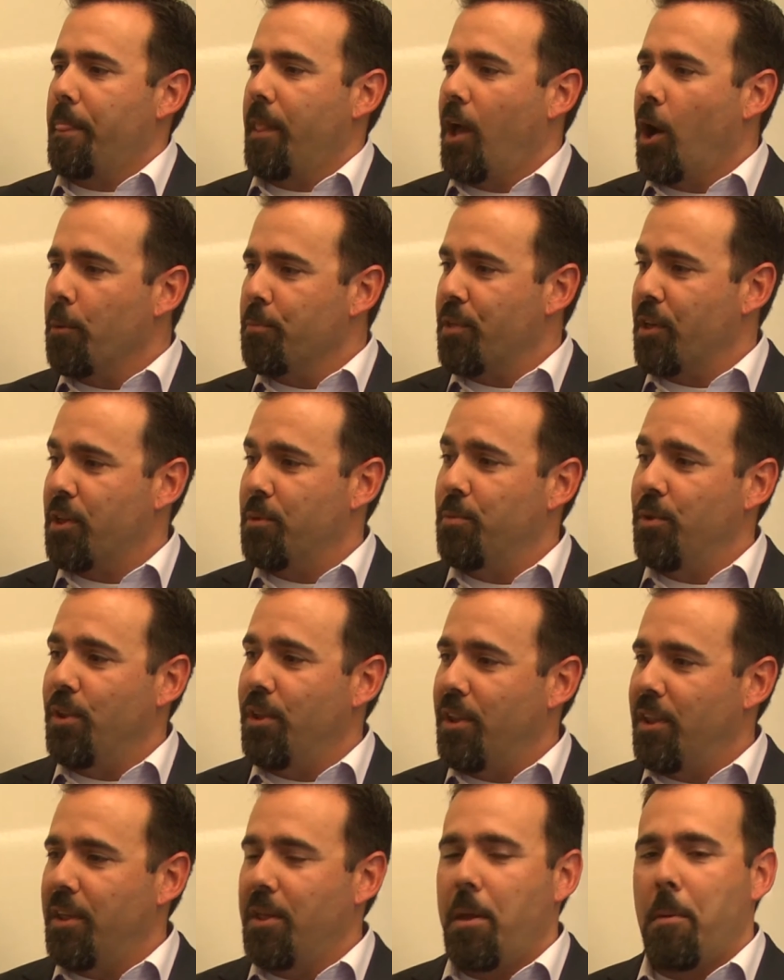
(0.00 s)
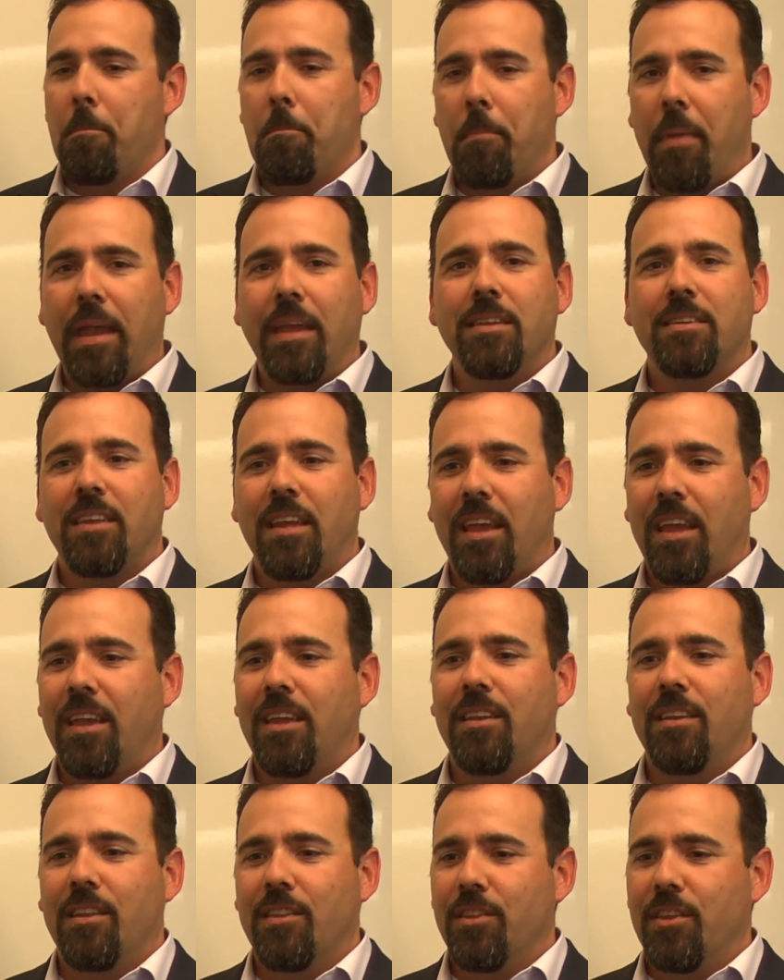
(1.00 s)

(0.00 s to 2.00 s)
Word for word: help the community maintain